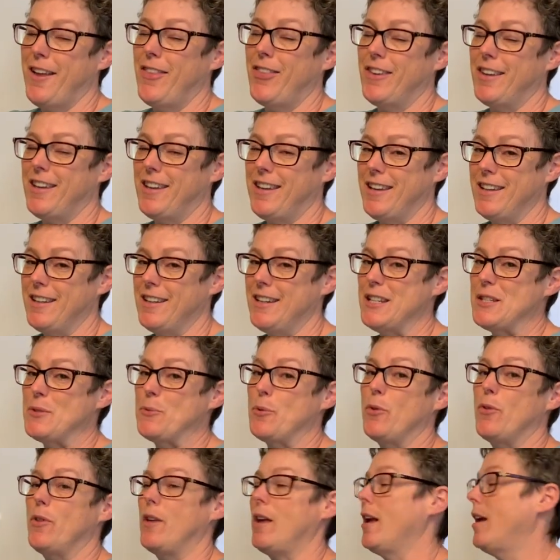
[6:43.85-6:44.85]
The kidneys
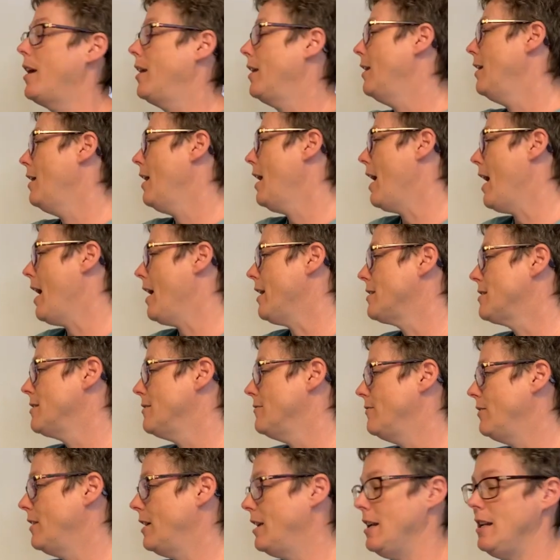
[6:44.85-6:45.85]
will then
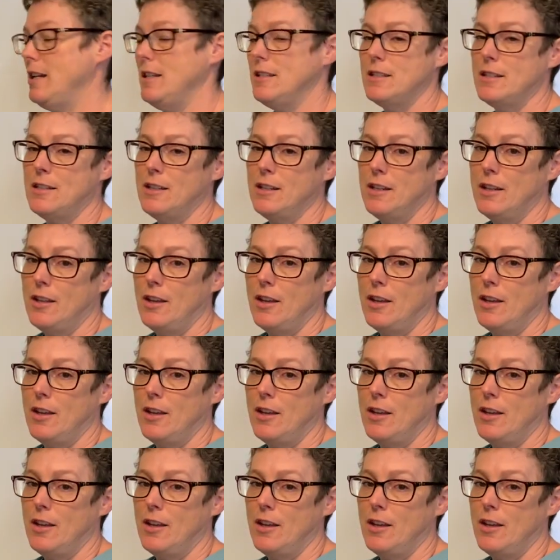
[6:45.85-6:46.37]
activate